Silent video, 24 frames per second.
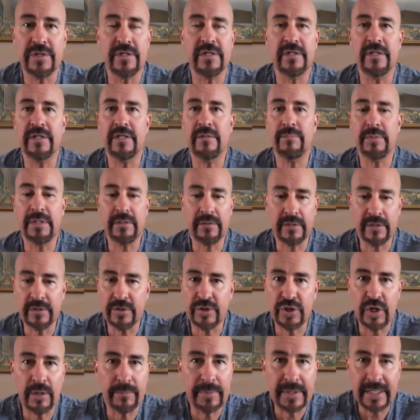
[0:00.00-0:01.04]
You need to be
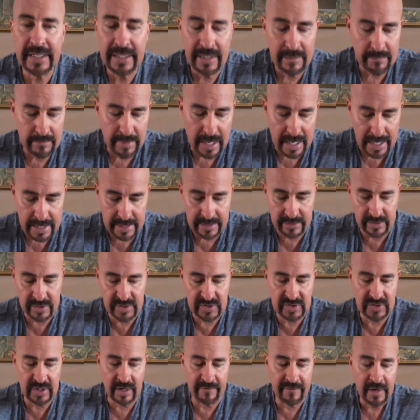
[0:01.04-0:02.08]
jumping in and buying this
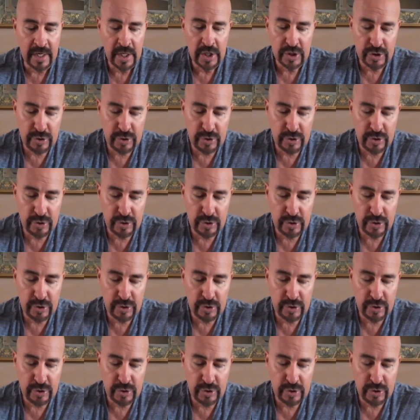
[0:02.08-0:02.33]
stuff.